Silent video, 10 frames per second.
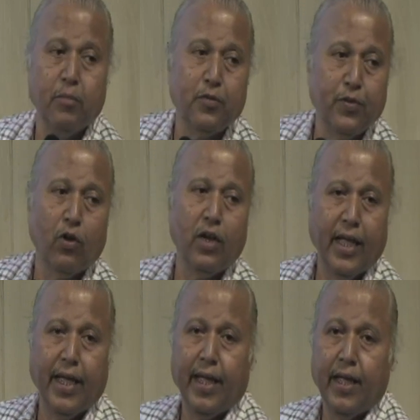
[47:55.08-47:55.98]
bisphenol
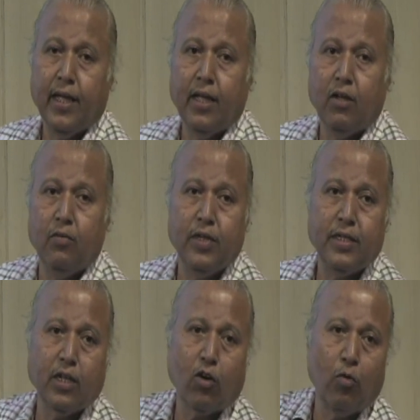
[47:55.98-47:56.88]
A, which
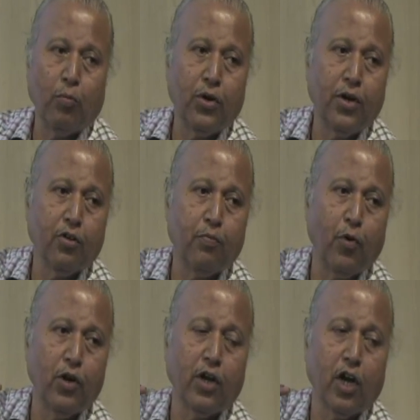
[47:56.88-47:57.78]
is a component of
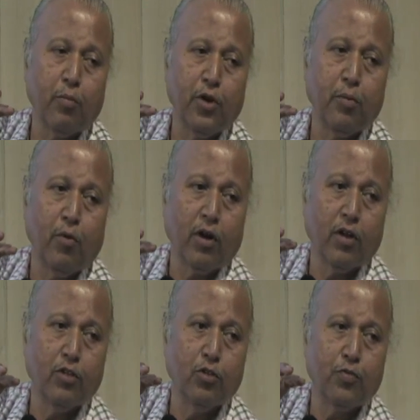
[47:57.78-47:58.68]
polycarbonate
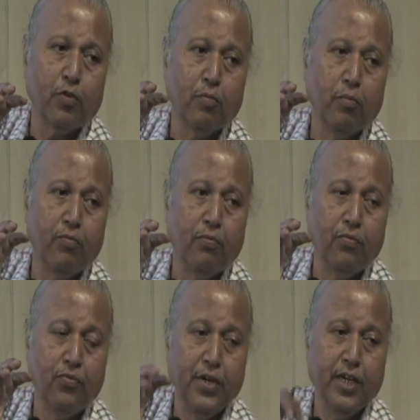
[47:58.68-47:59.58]
bottles used for
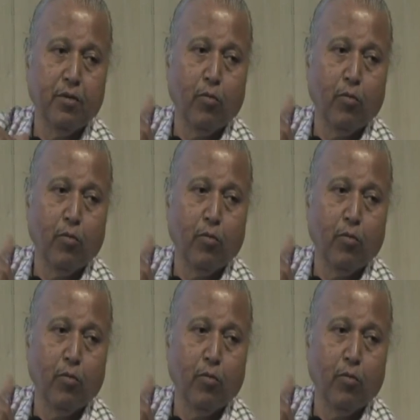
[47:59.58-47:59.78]
feeding